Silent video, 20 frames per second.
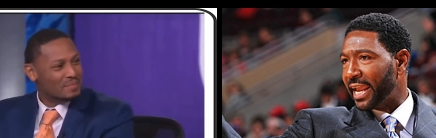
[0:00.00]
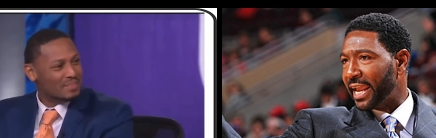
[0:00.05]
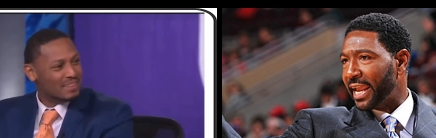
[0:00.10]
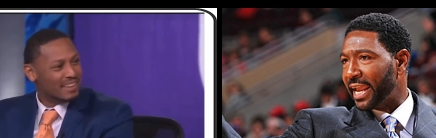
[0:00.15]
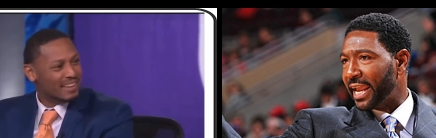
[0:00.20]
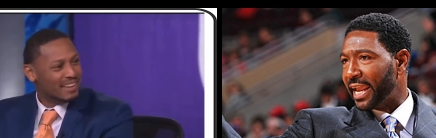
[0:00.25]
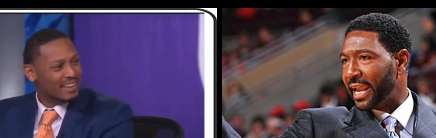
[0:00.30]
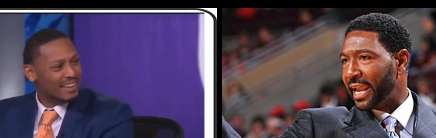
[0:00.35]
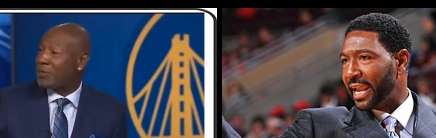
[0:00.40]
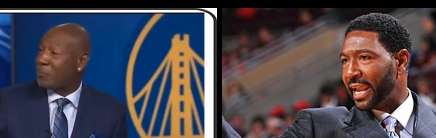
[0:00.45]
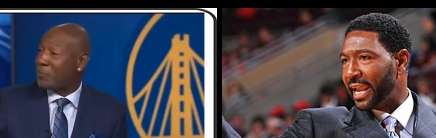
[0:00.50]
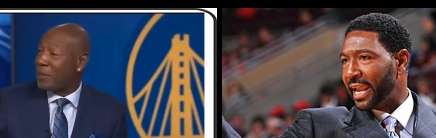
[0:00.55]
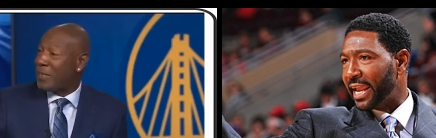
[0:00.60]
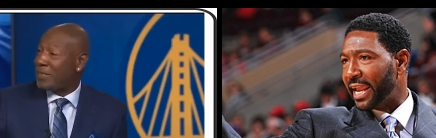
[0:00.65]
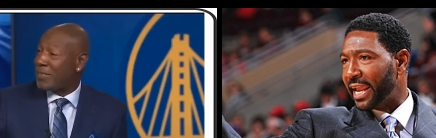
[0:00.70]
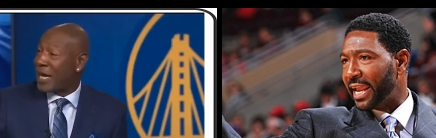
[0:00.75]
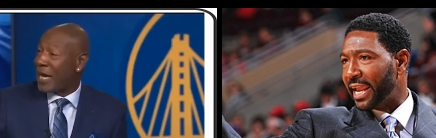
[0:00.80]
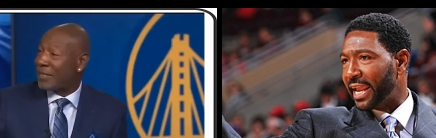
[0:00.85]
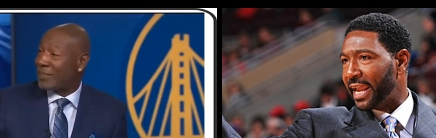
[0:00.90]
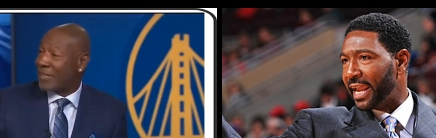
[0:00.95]
Speaker 1: Did you rent your beach
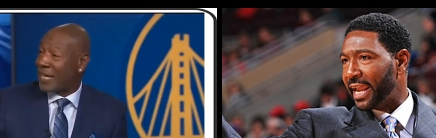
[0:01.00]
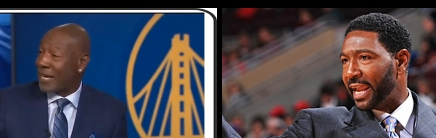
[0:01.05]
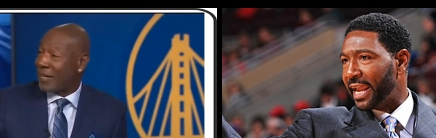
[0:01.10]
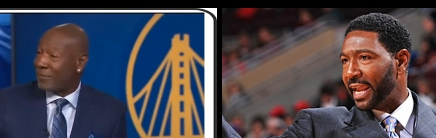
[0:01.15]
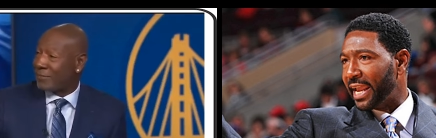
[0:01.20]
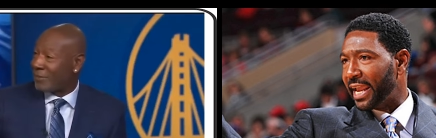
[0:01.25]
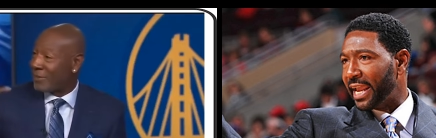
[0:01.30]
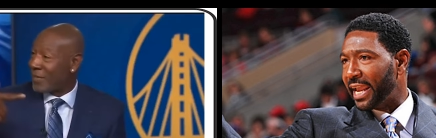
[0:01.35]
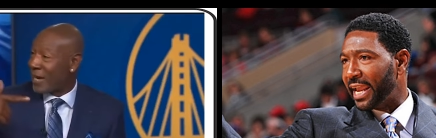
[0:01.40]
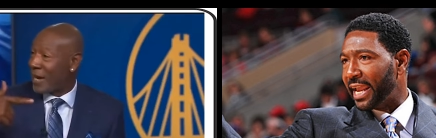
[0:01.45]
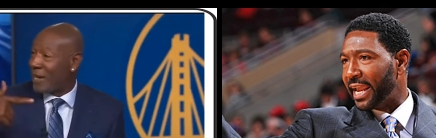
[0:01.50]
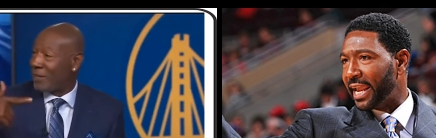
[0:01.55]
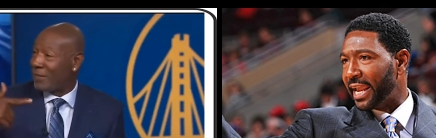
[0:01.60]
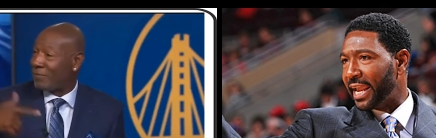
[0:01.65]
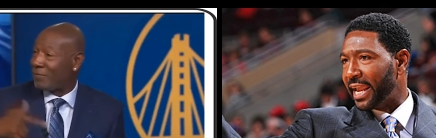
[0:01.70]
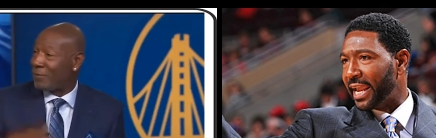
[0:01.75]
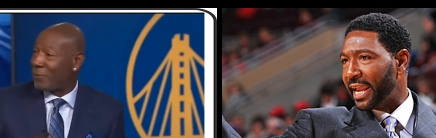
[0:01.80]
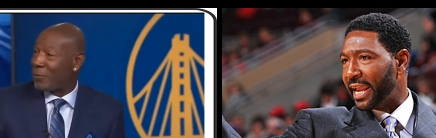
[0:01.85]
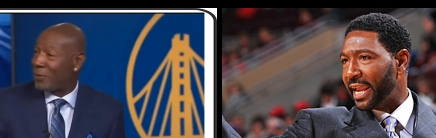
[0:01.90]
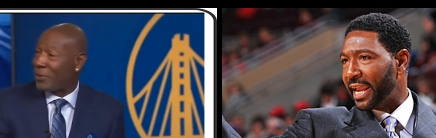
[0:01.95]
house out down in
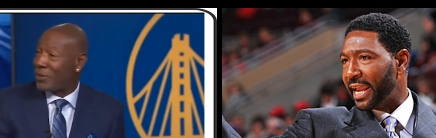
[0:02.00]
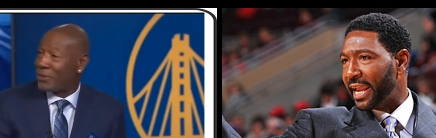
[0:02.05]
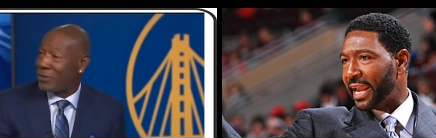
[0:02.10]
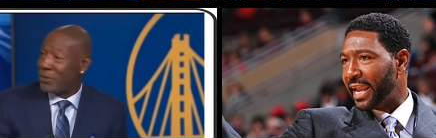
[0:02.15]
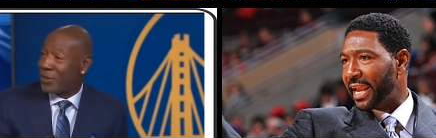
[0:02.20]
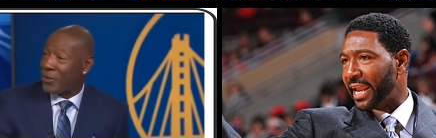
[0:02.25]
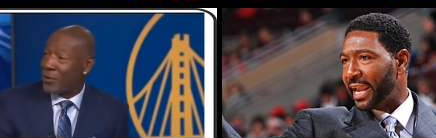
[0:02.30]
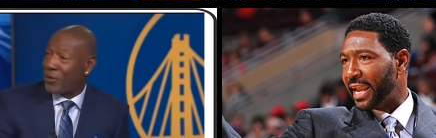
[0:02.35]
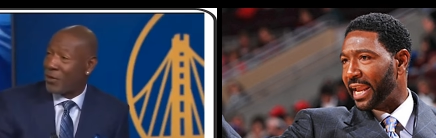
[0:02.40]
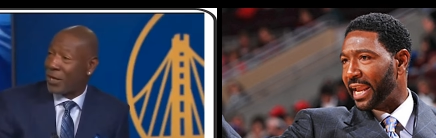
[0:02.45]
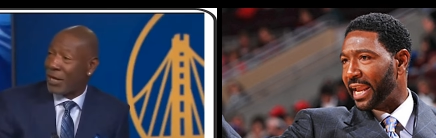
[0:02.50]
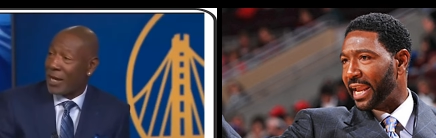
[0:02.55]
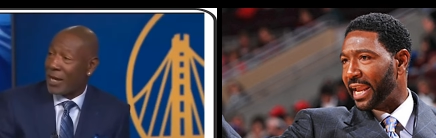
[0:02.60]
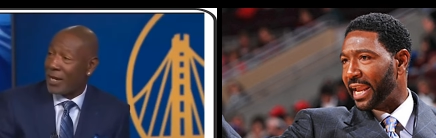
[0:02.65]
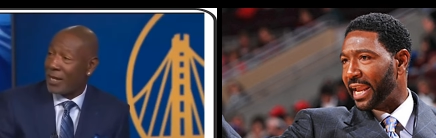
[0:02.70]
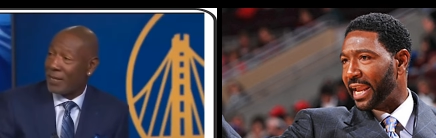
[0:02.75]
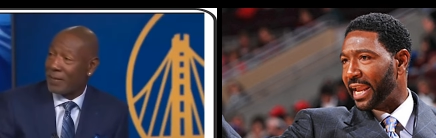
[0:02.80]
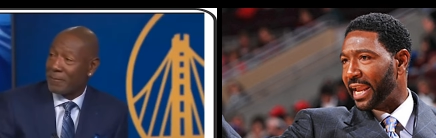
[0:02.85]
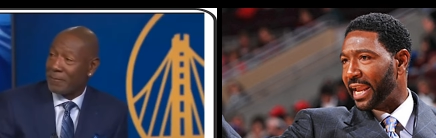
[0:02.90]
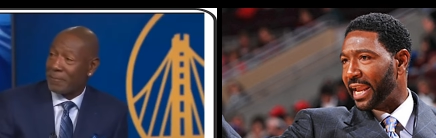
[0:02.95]
Florida during the
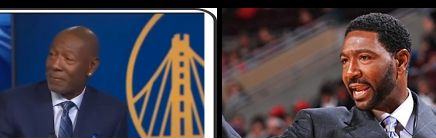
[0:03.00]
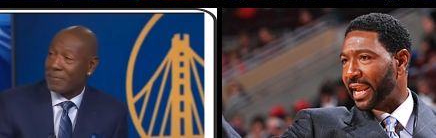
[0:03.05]
hurricane?